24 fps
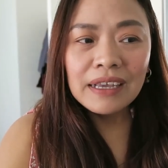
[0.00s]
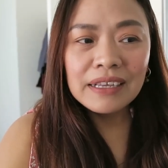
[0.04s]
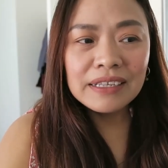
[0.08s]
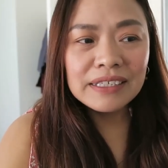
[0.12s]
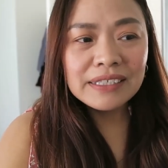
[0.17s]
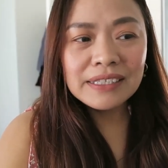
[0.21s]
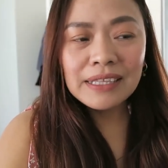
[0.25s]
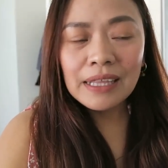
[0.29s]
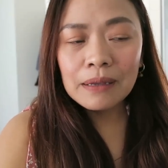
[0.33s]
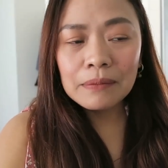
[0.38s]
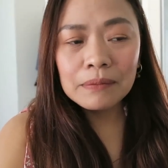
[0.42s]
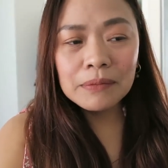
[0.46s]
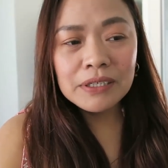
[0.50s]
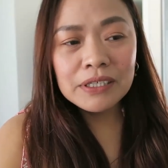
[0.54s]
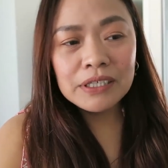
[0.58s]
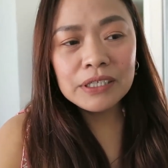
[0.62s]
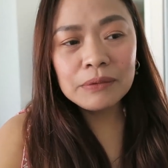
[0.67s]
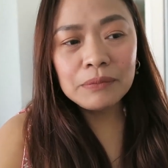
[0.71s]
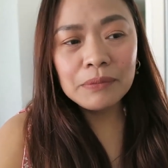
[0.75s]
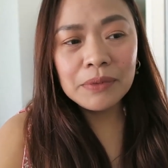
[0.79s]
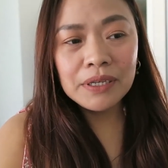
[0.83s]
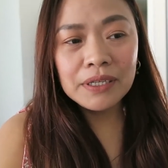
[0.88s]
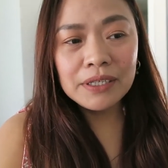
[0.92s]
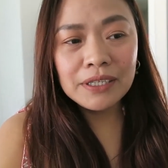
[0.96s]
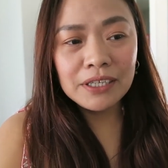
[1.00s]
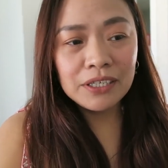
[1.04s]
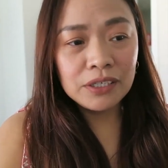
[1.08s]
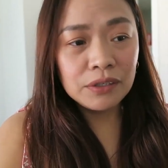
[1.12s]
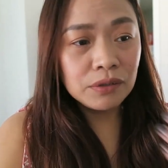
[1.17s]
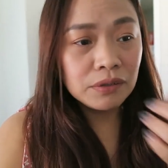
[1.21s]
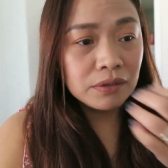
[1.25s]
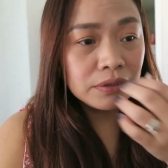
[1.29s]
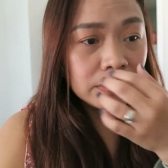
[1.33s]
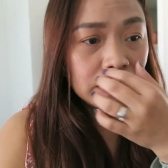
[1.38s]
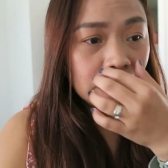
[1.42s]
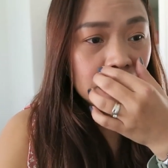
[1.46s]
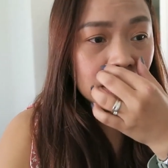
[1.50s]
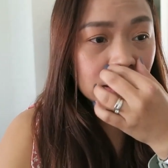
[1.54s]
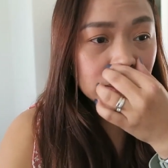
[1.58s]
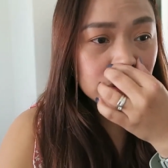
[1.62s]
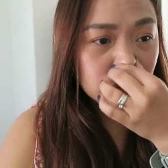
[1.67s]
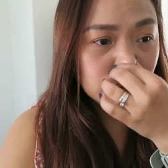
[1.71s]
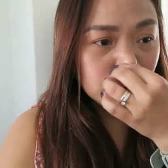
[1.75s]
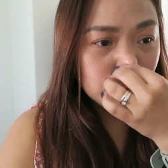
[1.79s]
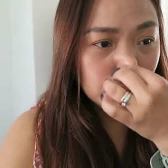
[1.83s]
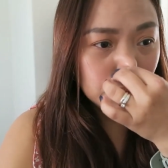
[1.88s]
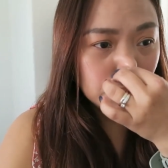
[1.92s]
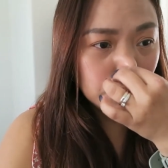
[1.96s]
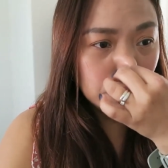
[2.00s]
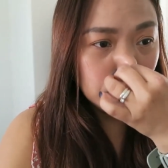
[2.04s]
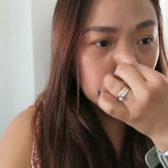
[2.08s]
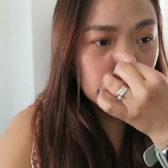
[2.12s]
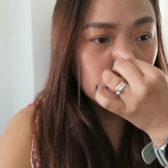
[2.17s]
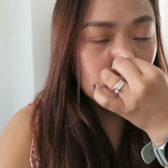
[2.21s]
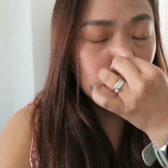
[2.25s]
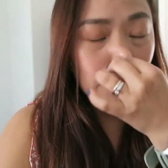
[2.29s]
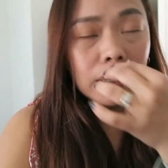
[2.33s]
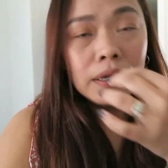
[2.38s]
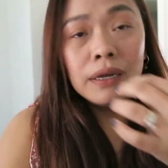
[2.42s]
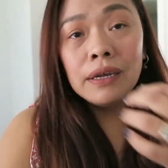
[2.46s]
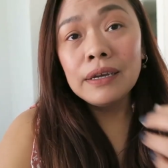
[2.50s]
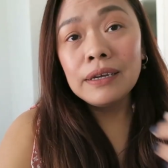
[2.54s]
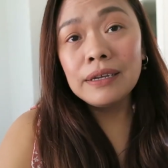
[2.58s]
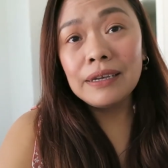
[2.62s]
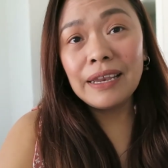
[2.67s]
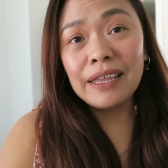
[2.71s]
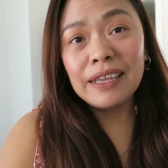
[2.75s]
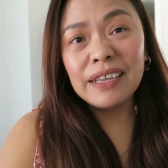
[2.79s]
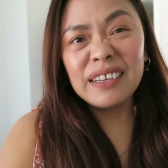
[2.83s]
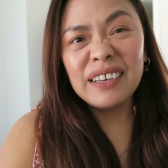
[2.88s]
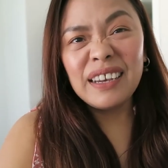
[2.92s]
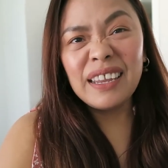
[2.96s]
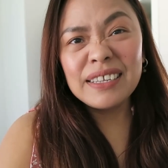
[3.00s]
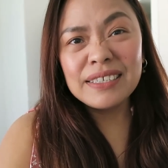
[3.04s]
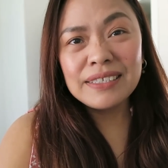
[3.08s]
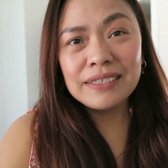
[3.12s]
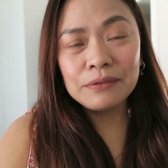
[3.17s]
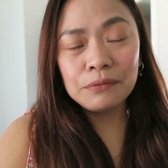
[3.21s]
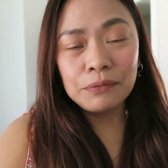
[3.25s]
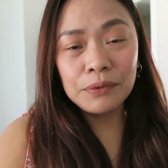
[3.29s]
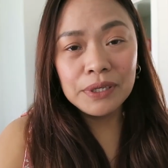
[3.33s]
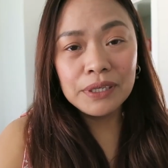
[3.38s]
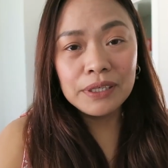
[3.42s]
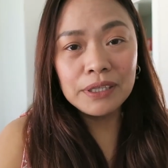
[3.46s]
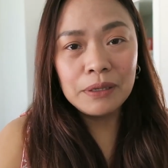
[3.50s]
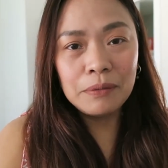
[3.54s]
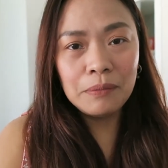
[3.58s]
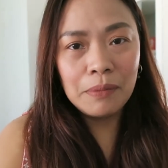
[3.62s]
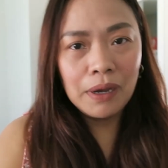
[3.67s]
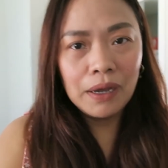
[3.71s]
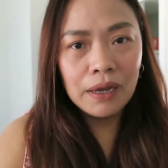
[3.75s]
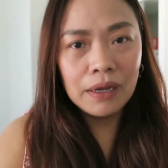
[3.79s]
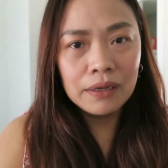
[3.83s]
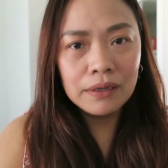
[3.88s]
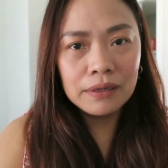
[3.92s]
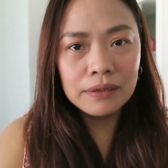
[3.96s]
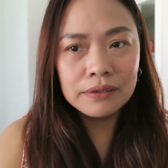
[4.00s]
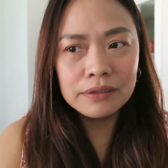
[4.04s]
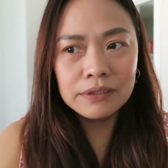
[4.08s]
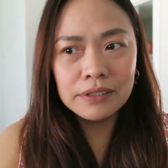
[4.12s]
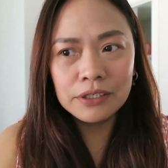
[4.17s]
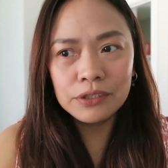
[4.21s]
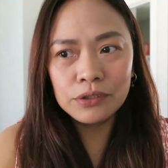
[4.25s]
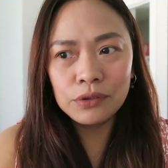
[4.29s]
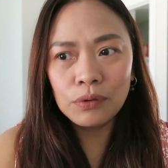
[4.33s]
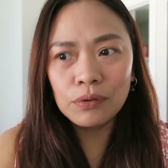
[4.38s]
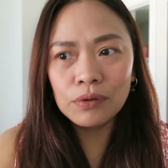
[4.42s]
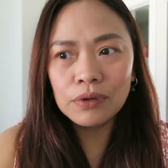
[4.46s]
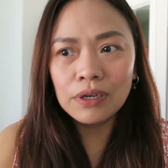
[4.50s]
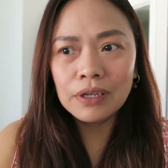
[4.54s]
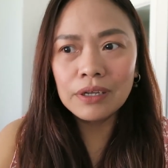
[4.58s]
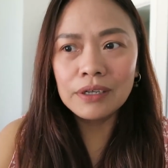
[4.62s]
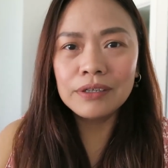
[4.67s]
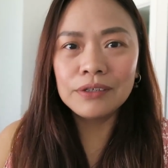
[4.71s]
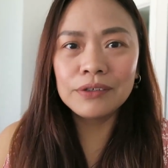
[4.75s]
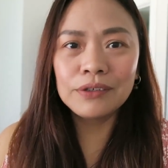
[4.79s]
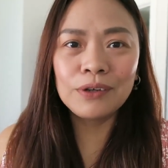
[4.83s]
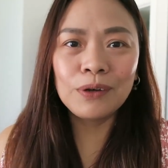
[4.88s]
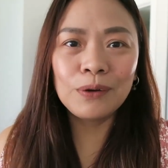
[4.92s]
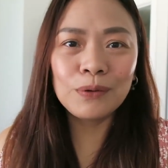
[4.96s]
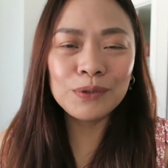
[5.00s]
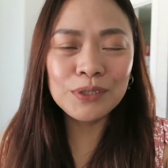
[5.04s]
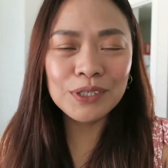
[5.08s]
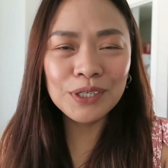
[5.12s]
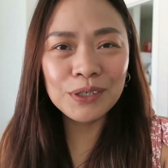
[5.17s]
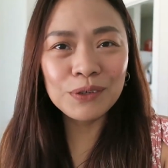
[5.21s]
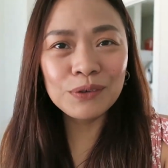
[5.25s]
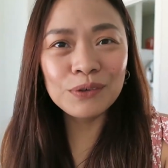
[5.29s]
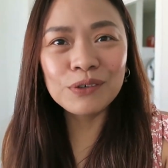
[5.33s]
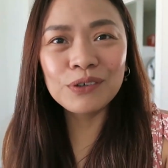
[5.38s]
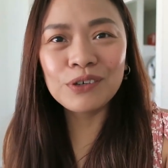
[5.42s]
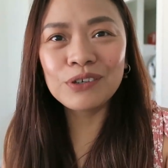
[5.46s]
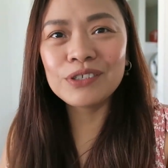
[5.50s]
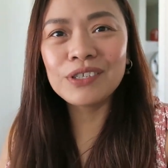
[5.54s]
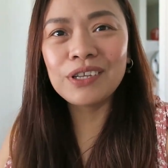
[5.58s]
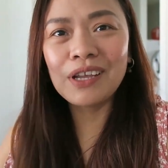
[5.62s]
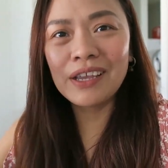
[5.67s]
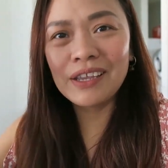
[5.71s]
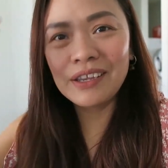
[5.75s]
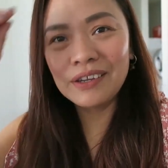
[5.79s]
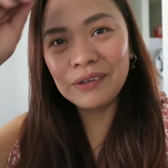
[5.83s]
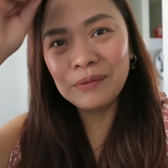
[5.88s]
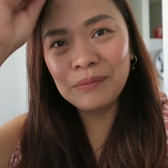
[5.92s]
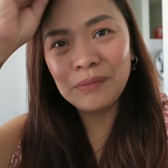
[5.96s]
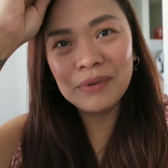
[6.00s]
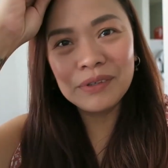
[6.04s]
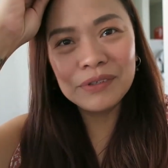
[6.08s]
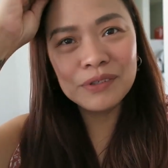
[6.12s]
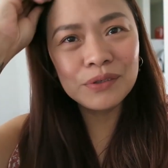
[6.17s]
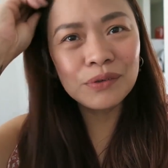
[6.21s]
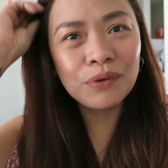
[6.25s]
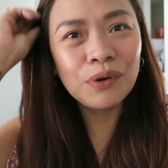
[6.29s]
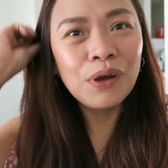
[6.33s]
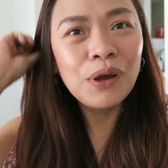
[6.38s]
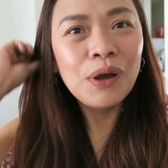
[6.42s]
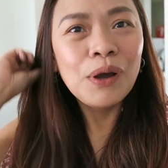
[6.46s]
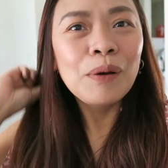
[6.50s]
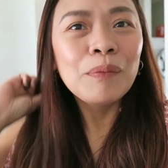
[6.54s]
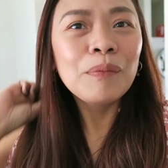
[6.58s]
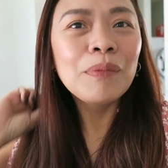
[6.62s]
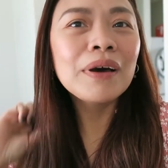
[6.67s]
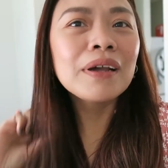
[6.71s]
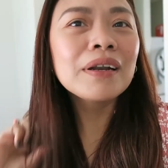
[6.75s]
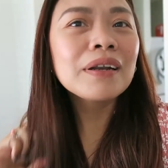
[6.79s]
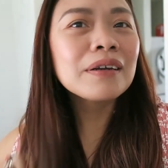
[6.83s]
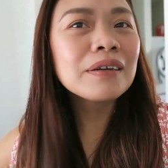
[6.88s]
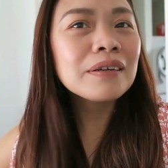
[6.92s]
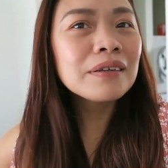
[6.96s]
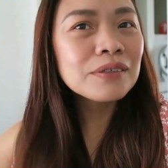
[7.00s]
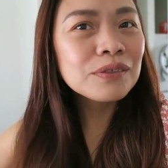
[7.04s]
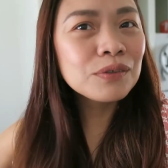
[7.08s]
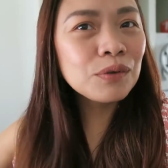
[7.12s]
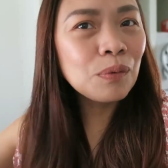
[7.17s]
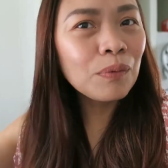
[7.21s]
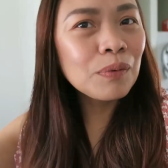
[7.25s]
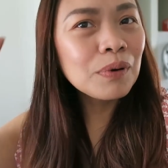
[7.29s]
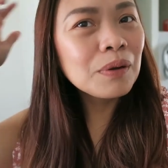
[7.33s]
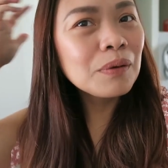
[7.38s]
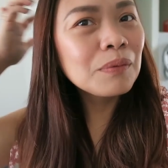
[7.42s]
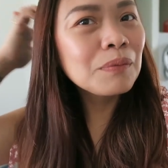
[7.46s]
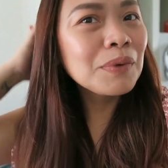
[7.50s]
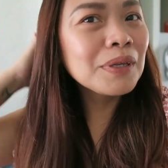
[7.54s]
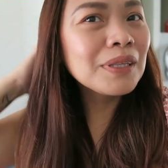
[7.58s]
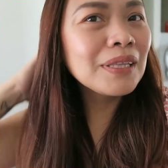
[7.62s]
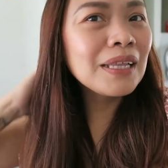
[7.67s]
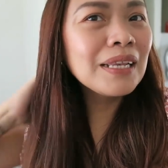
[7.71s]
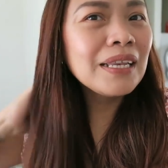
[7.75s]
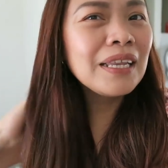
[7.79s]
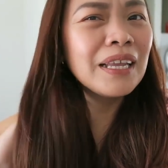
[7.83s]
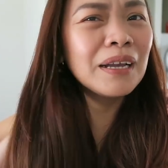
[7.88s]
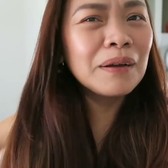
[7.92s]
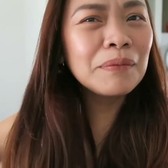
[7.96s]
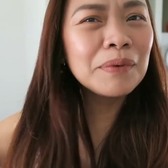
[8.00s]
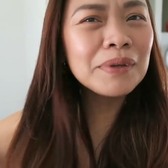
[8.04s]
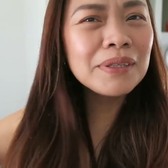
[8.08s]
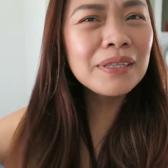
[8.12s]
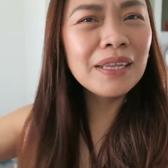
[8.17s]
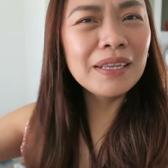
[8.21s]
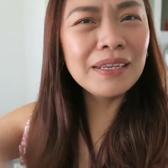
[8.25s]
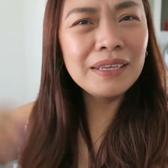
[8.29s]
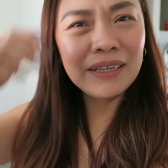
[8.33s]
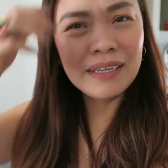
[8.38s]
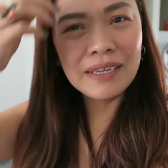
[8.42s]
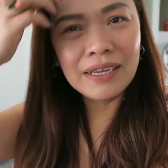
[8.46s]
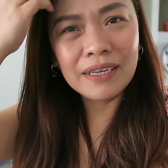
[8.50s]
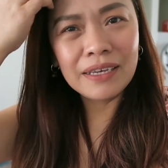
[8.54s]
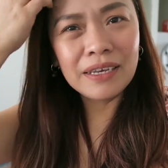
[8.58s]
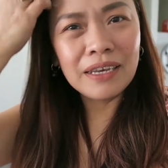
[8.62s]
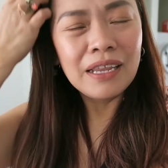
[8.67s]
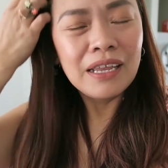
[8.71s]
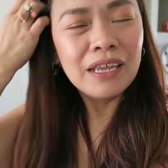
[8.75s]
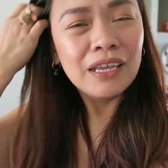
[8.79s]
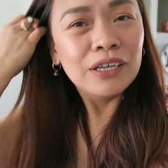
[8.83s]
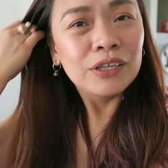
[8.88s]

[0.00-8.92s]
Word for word: establishment, and all that. So, like last week, di ba? six o'clock yung closing ng Cross Iron Mill. So, parang sobrang madali ang madalian.